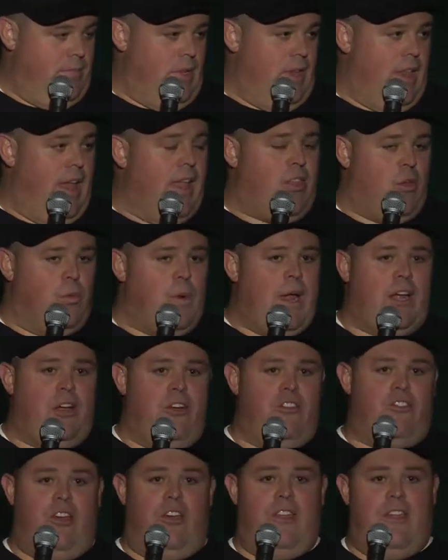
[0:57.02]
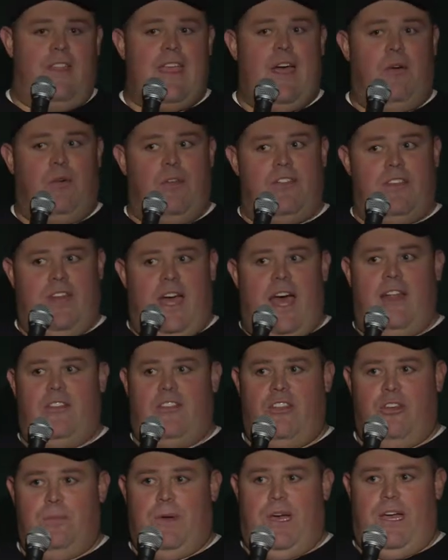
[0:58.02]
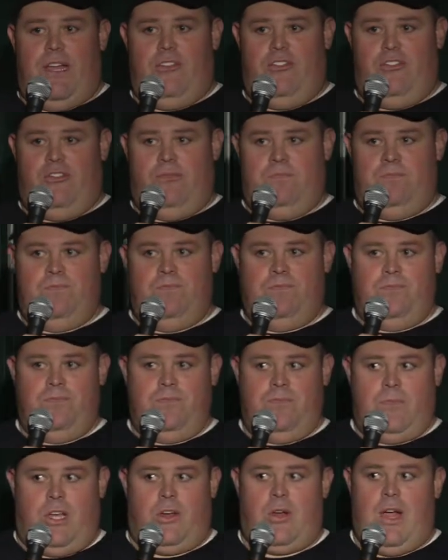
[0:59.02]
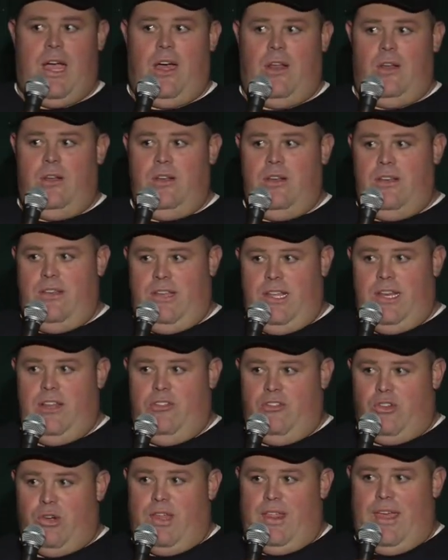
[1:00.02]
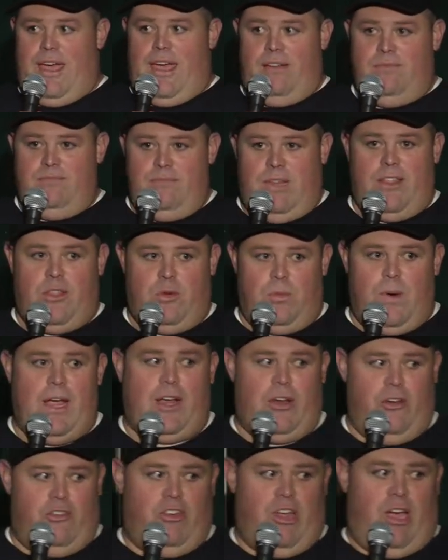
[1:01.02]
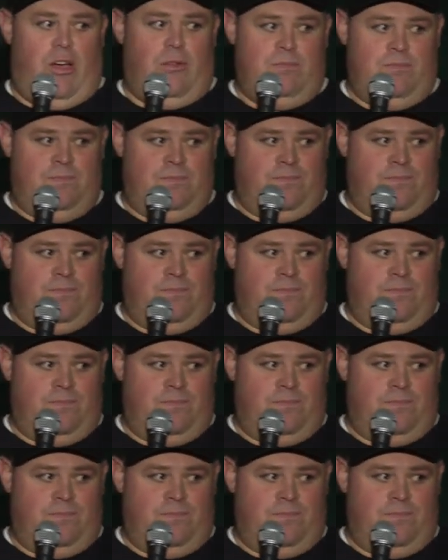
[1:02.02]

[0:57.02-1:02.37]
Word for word: Let the record show that that was not too much. The crowd did enjoy that. Let the record show.